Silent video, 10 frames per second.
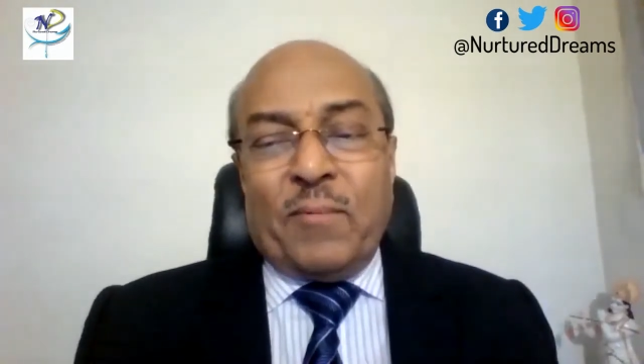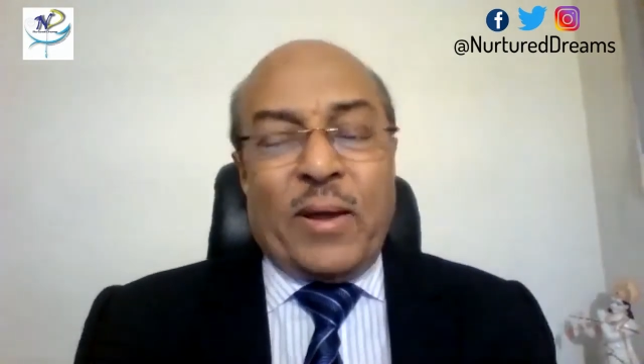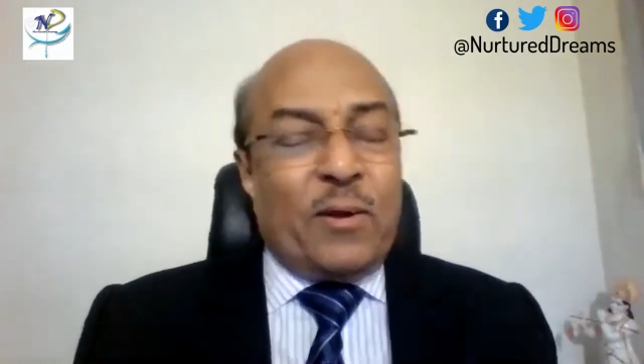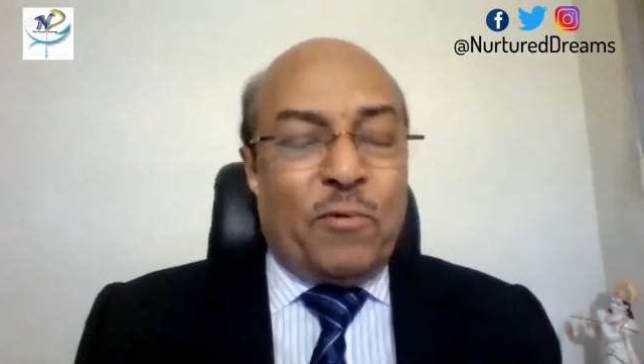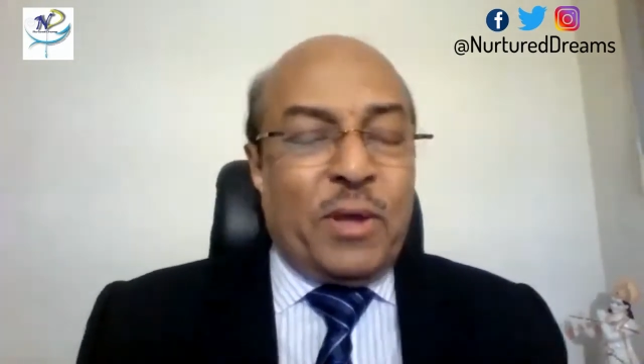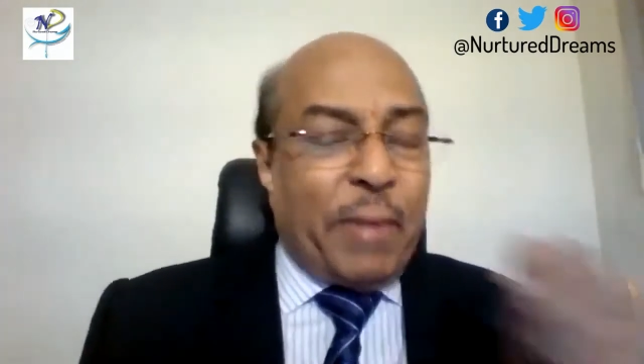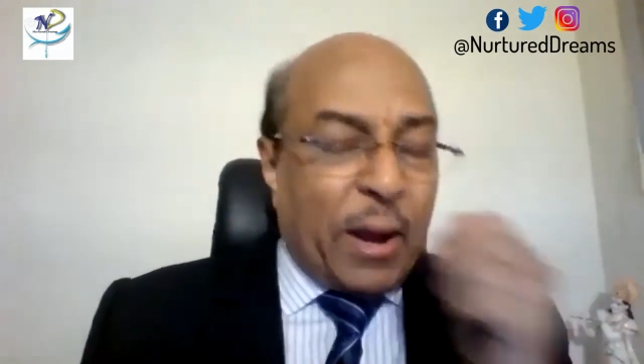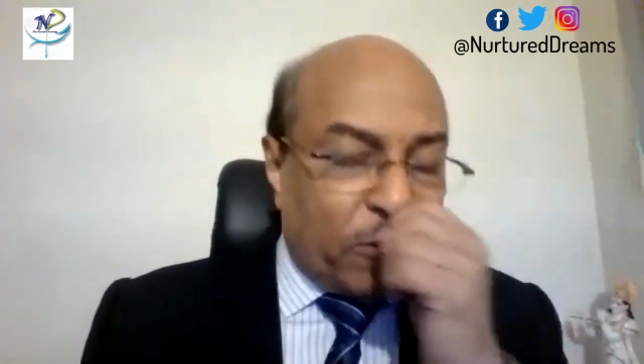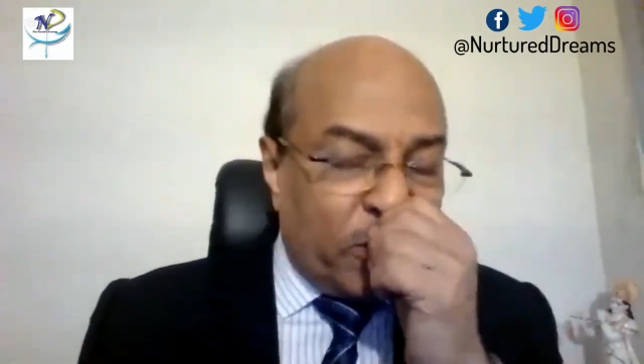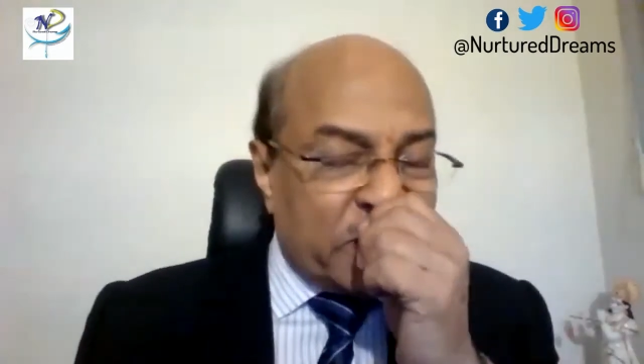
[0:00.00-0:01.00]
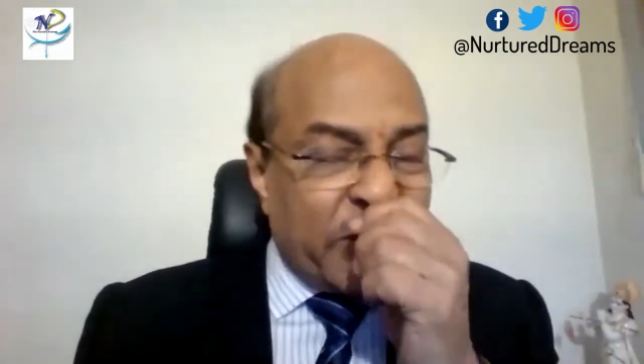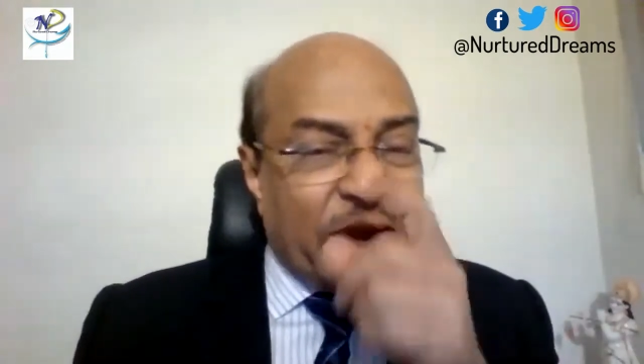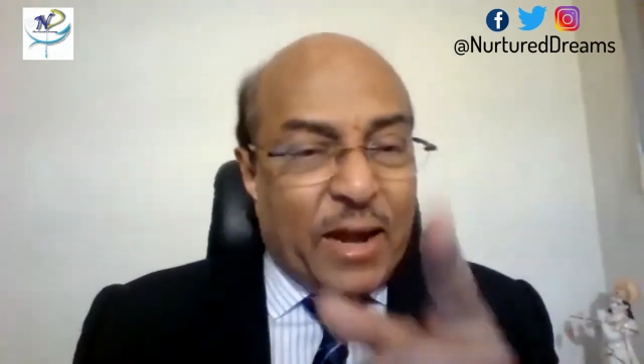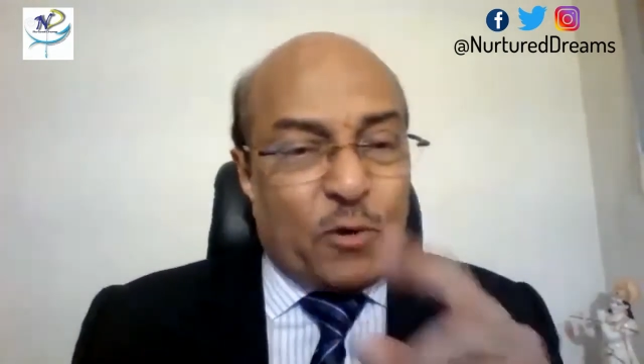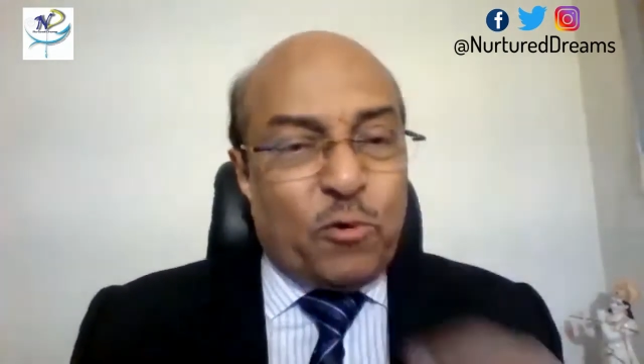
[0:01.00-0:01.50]
While going back to his
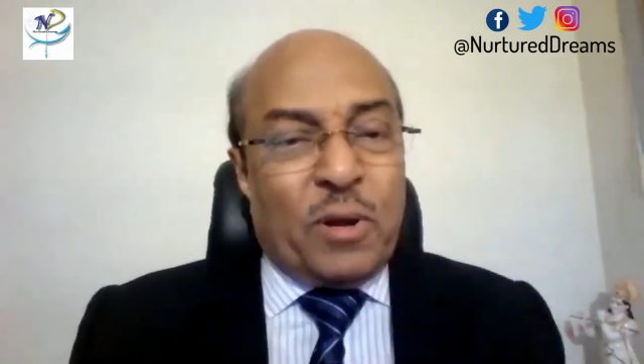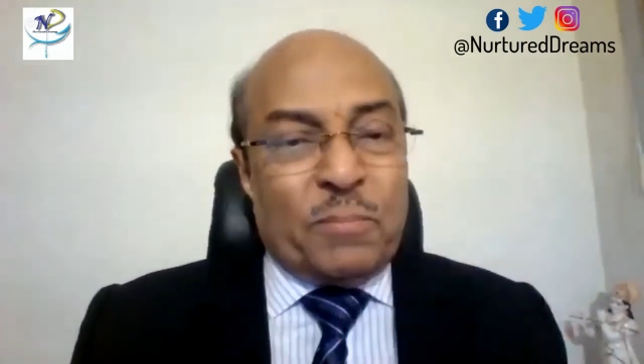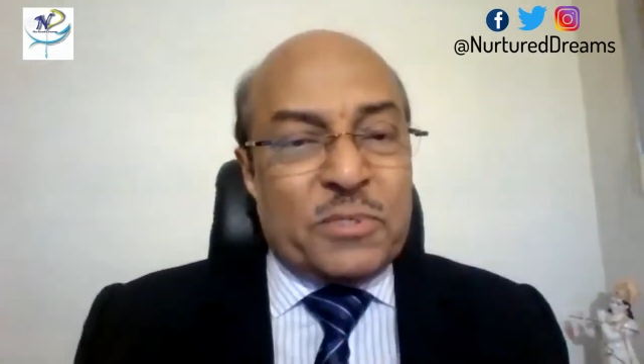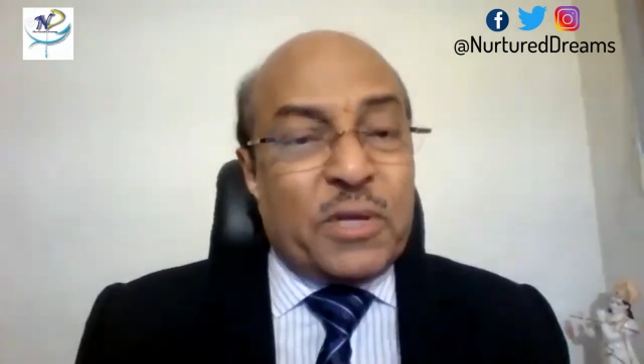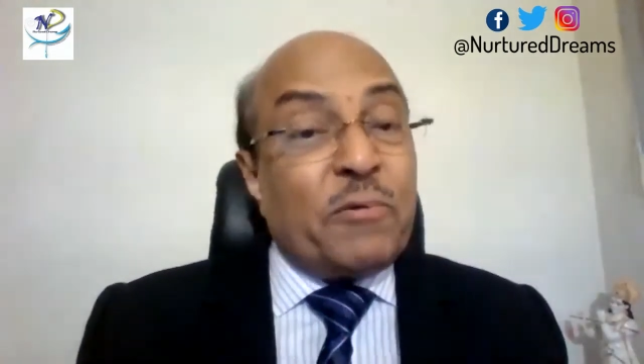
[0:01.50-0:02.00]
chair, I told him, Sir,